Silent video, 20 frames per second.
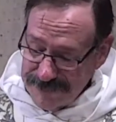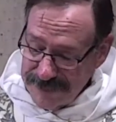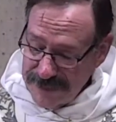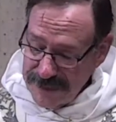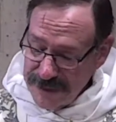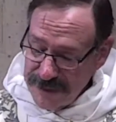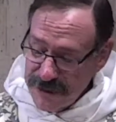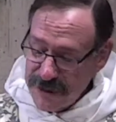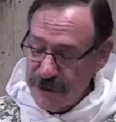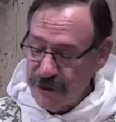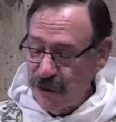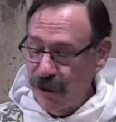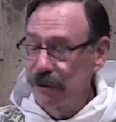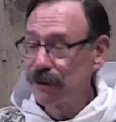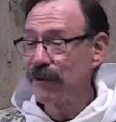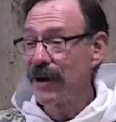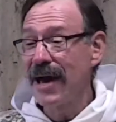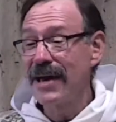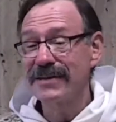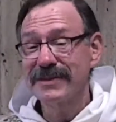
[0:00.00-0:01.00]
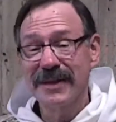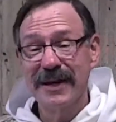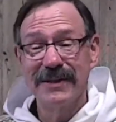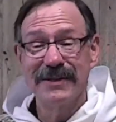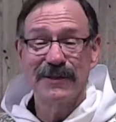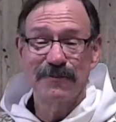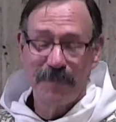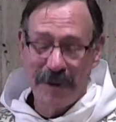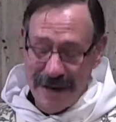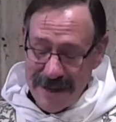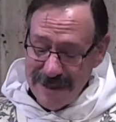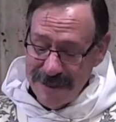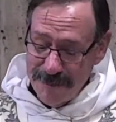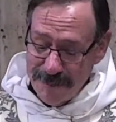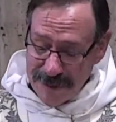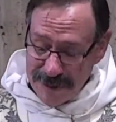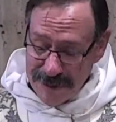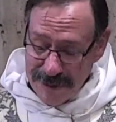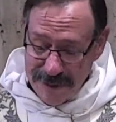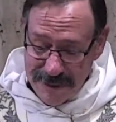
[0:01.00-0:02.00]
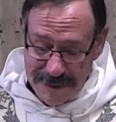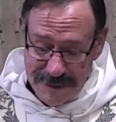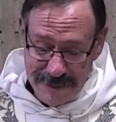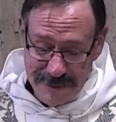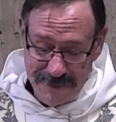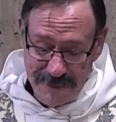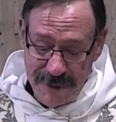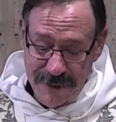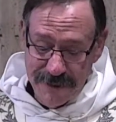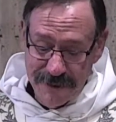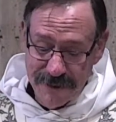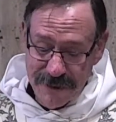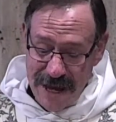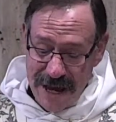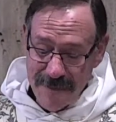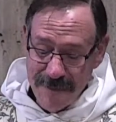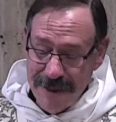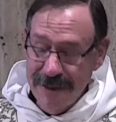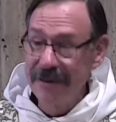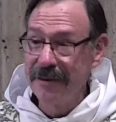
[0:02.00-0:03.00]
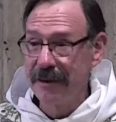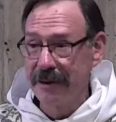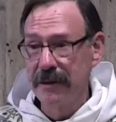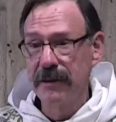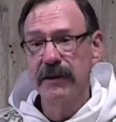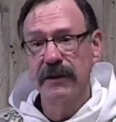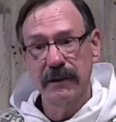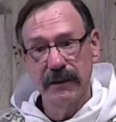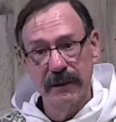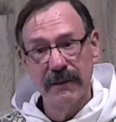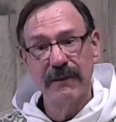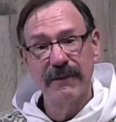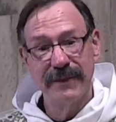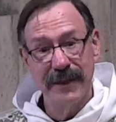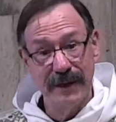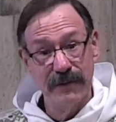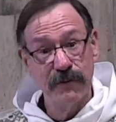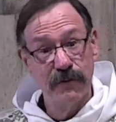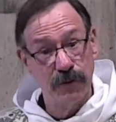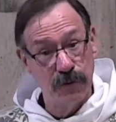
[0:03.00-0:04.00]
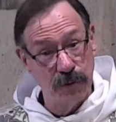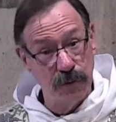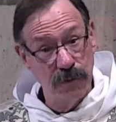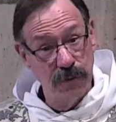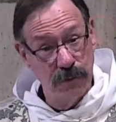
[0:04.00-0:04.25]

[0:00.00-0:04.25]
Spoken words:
She sold her assets, paid the bills, and when her job ended, that too,